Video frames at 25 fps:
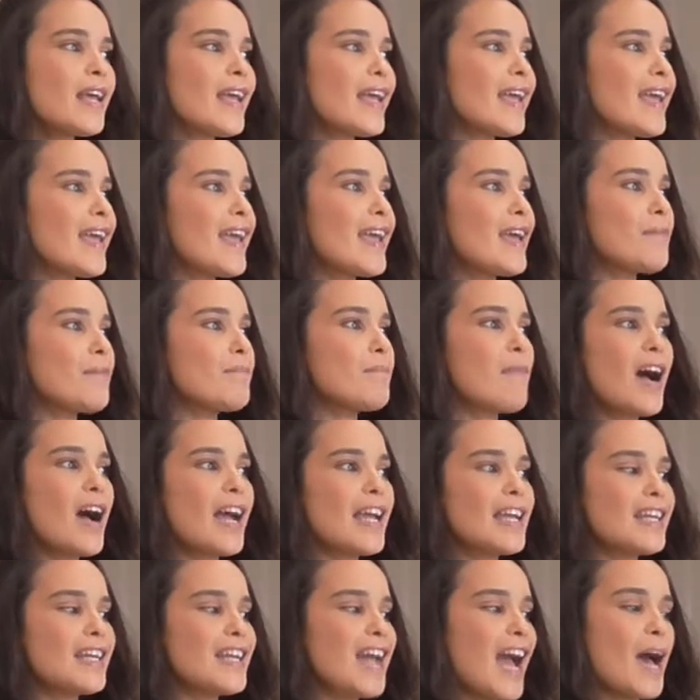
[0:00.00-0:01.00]
It
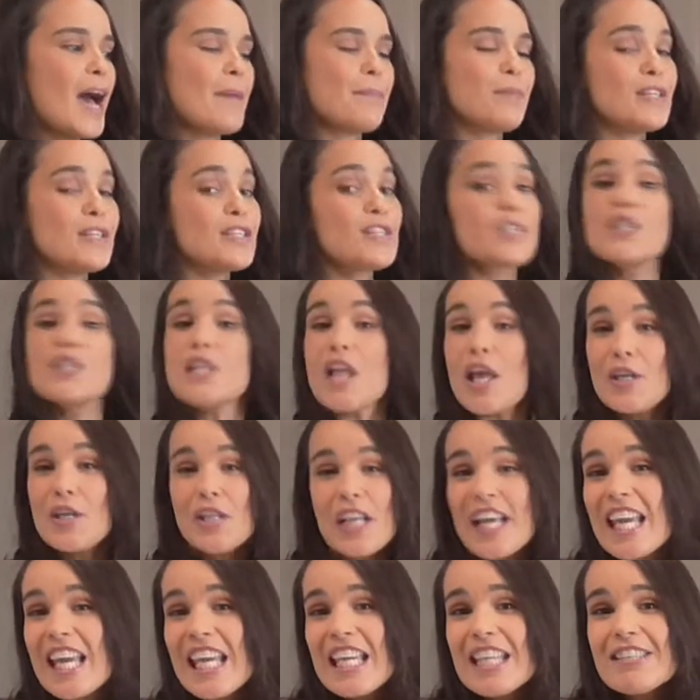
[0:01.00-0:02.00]
might happen
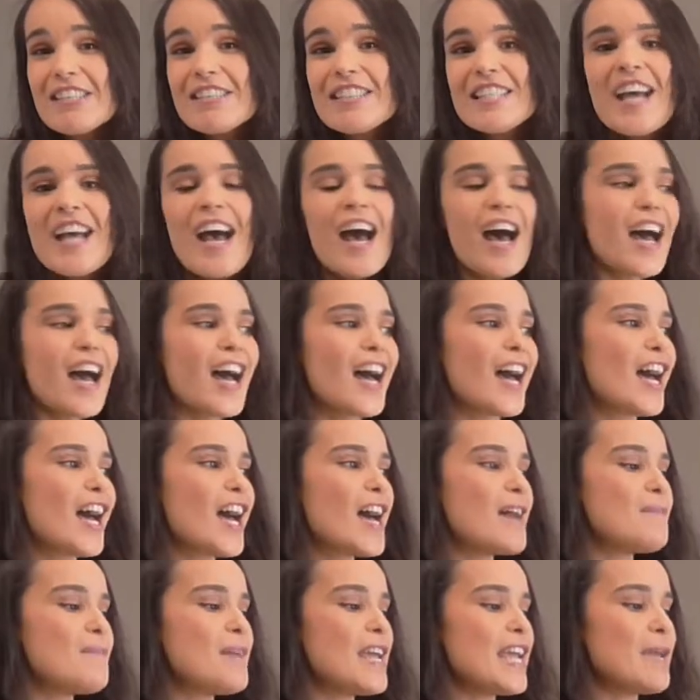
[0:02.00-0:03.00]
slowly,
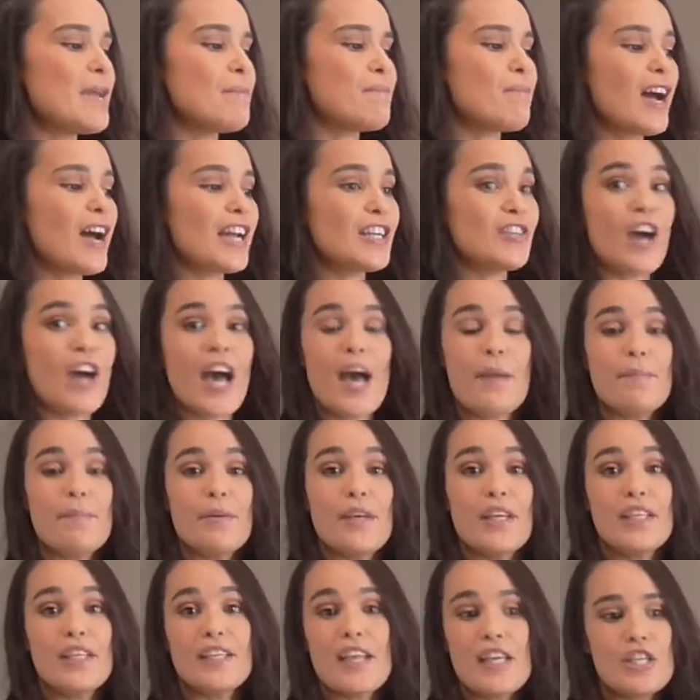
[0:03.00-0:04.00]
it might not
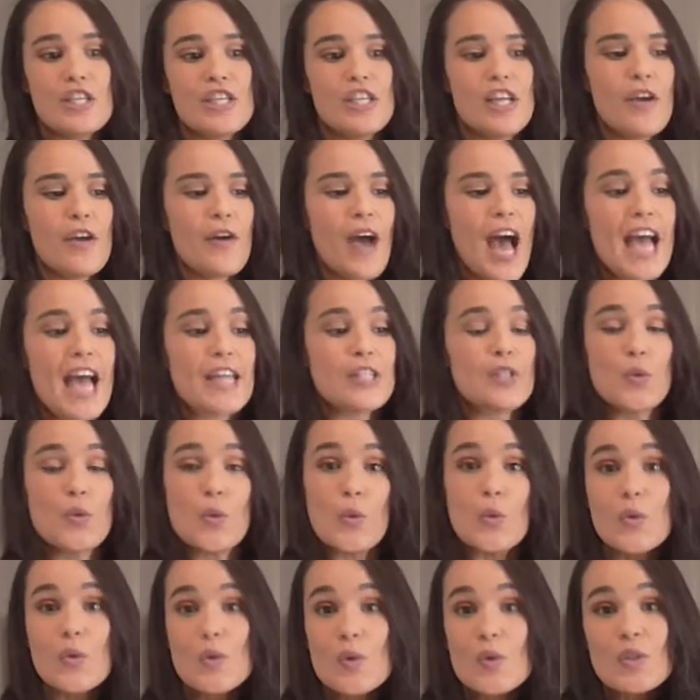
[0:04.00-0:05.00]
happen, you know, at
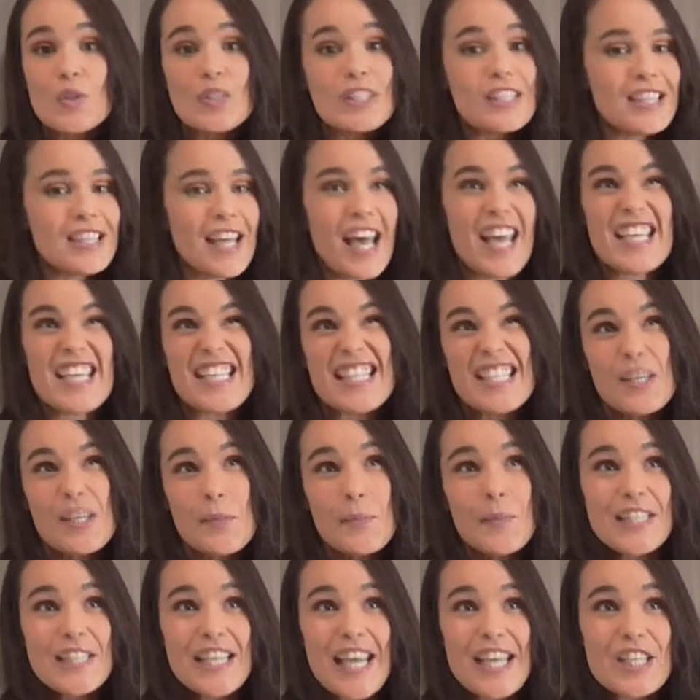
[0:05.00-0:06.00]
all. That is a
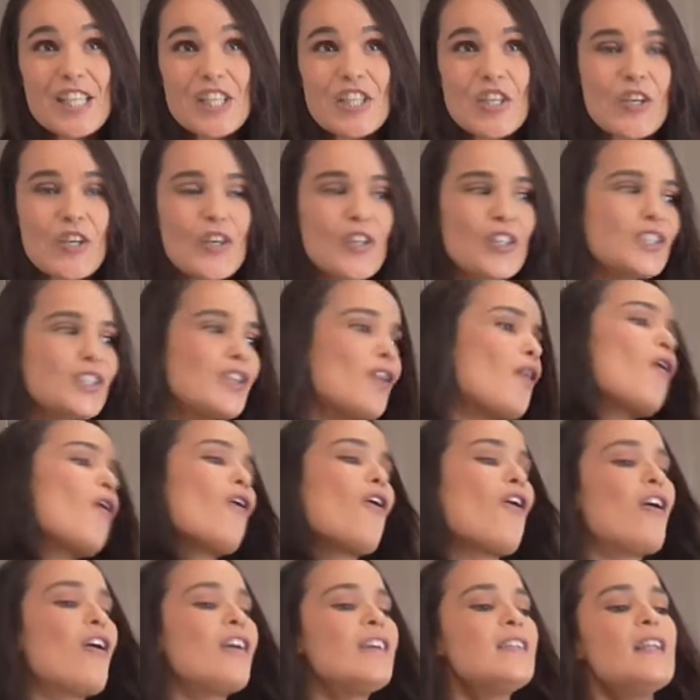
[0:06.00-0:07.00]
potential,
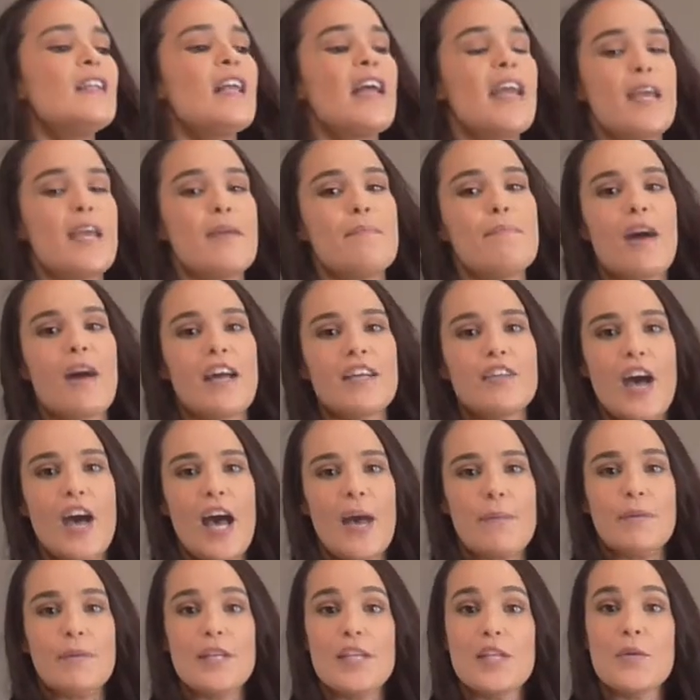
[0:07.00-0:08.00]
or it might not
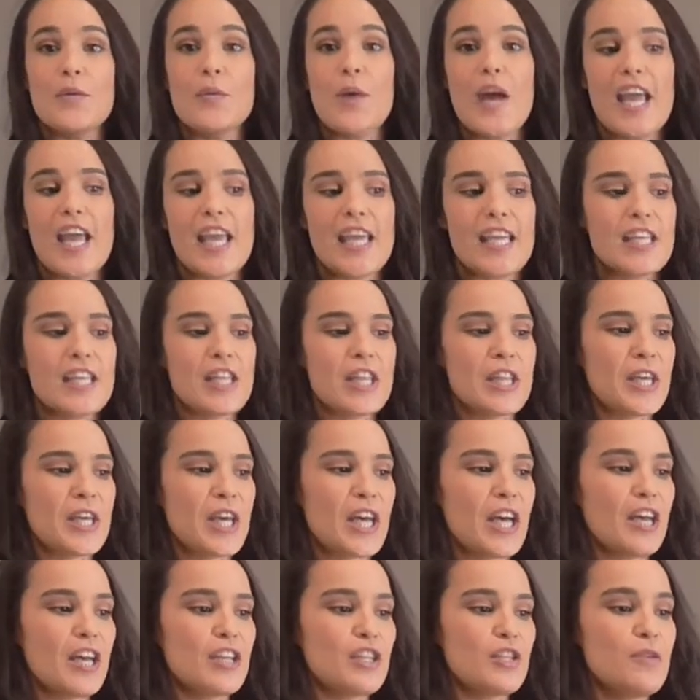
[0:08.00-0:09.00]
happen in the way
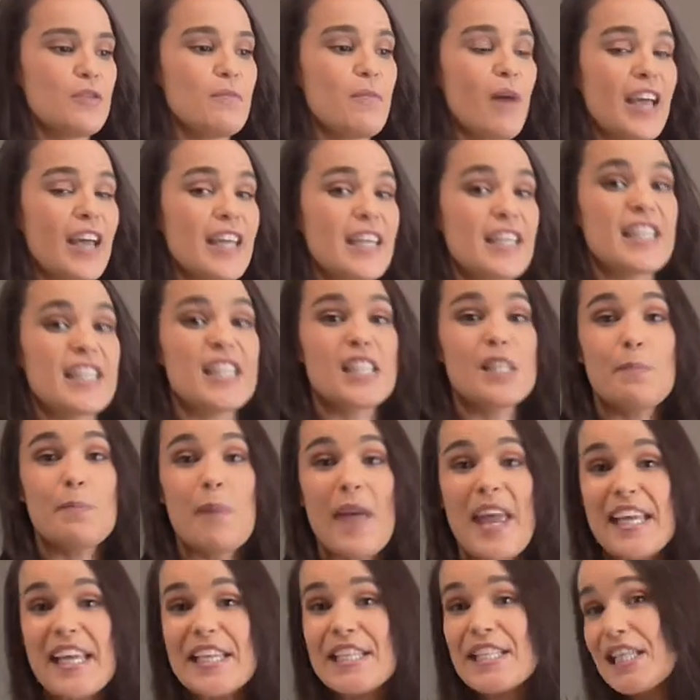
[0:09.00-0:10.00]
that you might
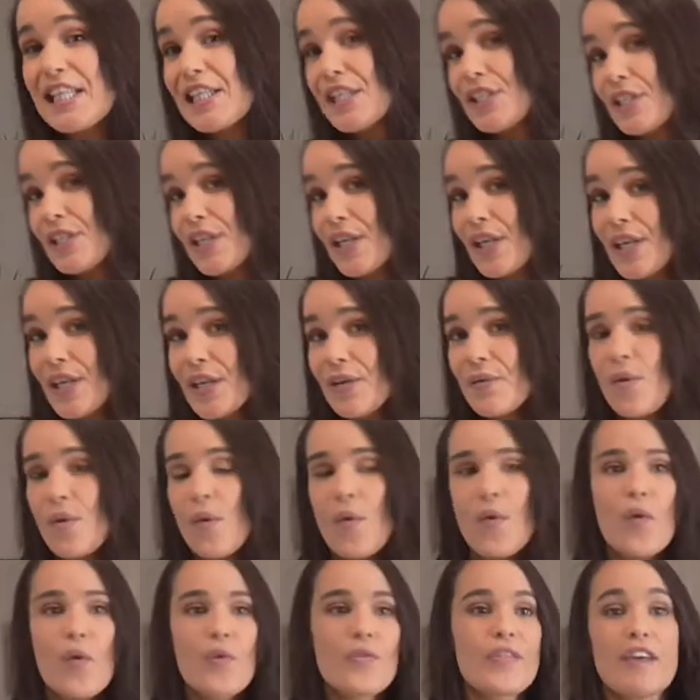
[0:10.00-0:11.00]
expect it to,
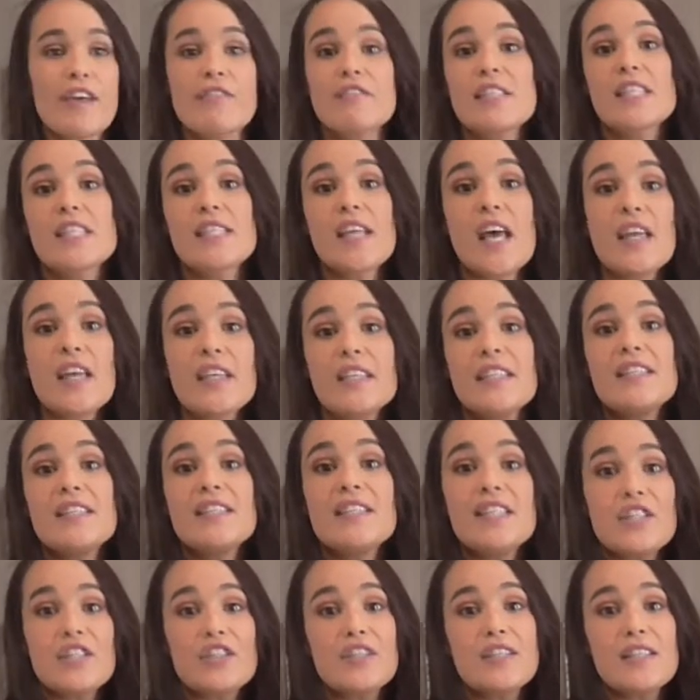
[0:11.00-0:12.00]
or there are certain
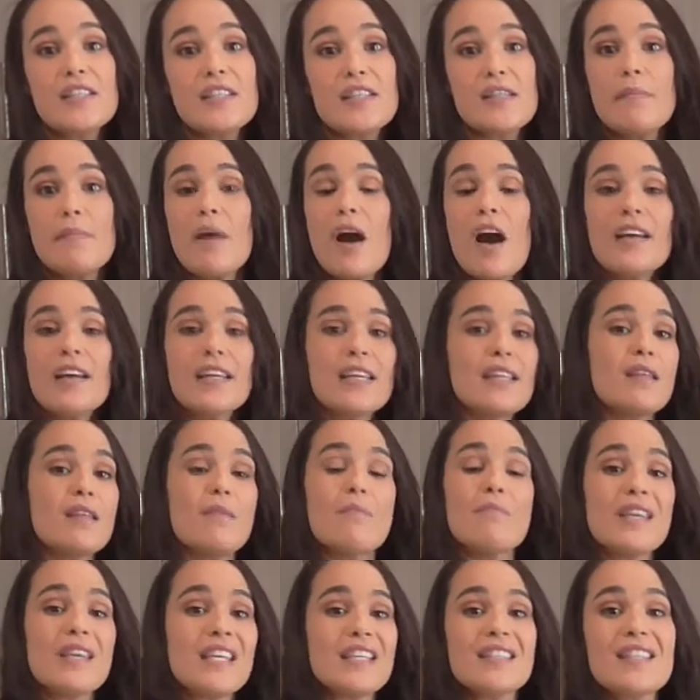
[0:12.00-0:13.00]
conditions in the market
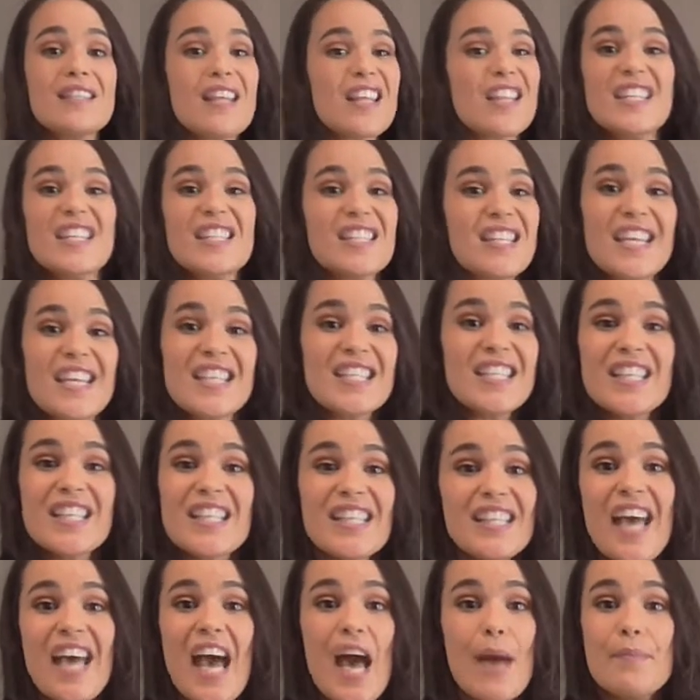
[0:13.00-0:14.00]
that means that this isn't
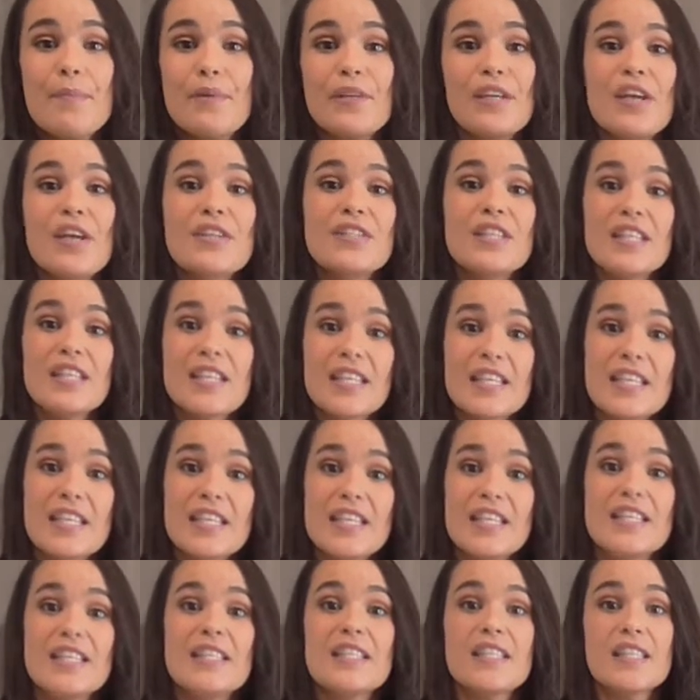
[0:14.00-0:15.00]
going to happen under
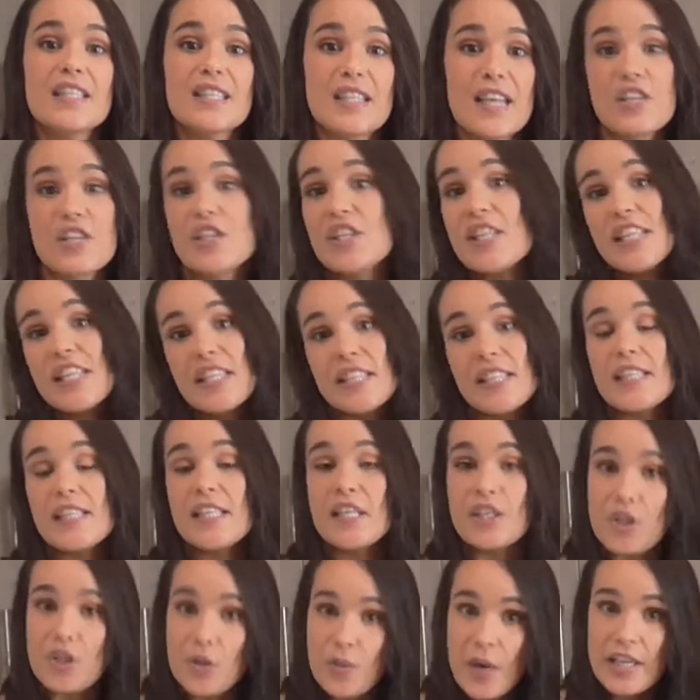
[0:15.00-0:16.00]
this
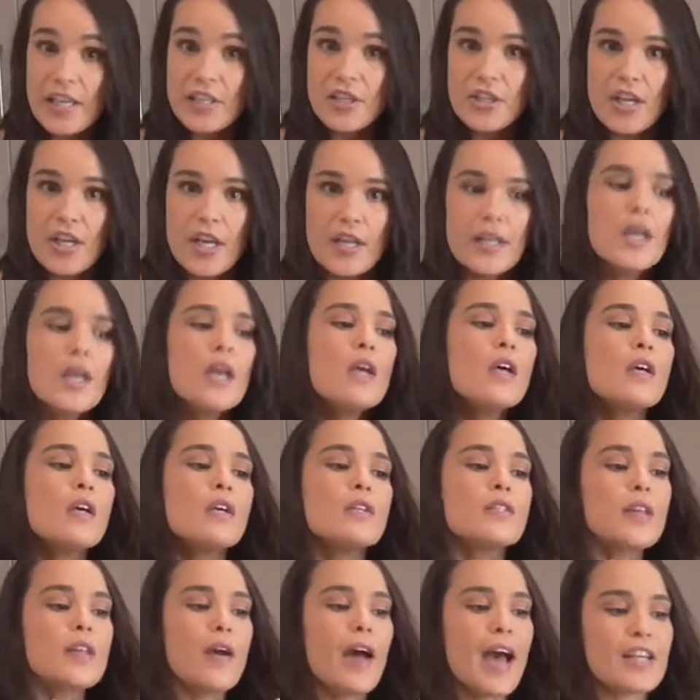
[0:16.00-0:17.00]
situation.
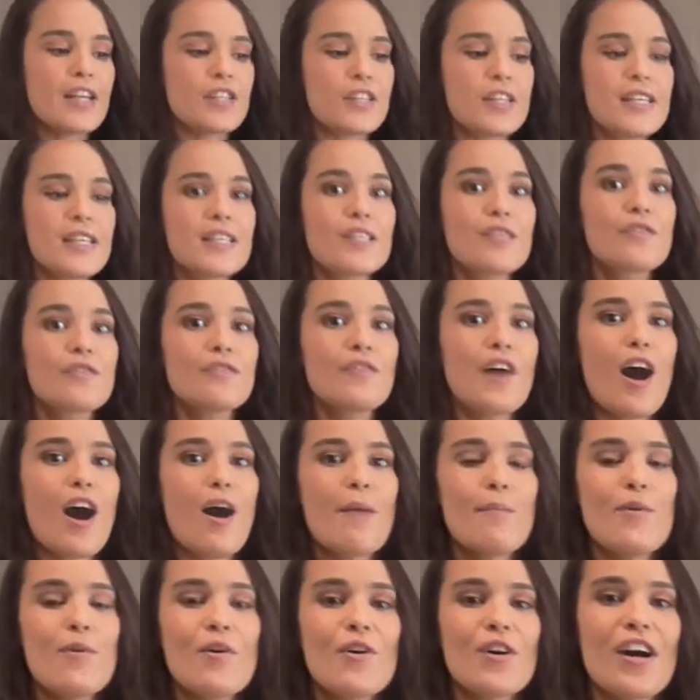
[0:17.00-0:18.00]
So actually it's
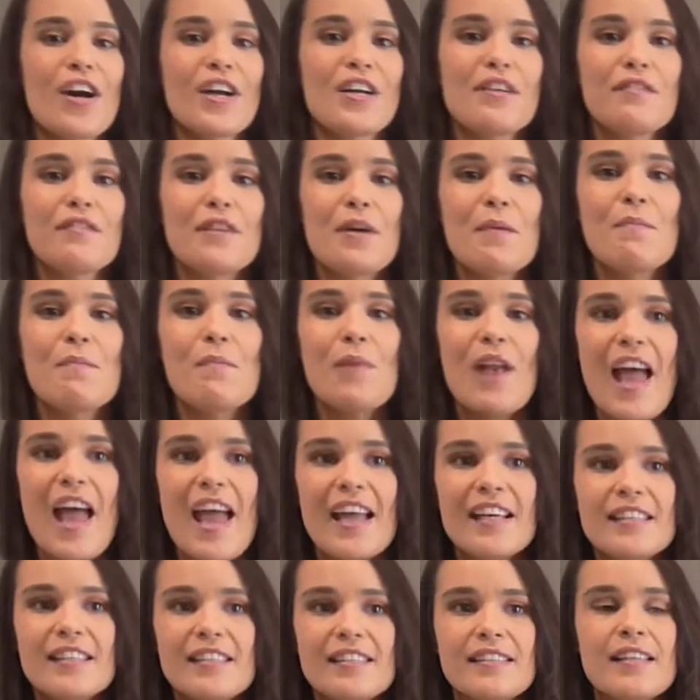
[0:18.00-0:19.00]
far more kind of
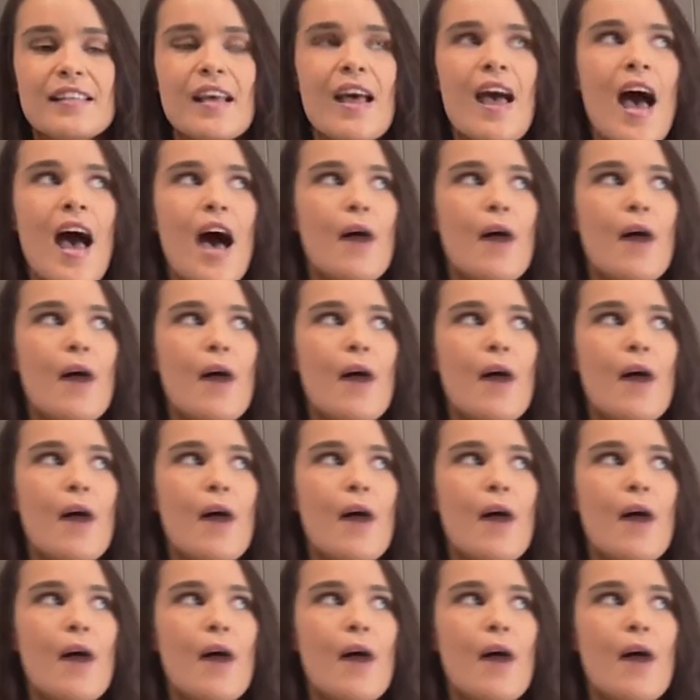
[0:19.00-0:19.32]
complex.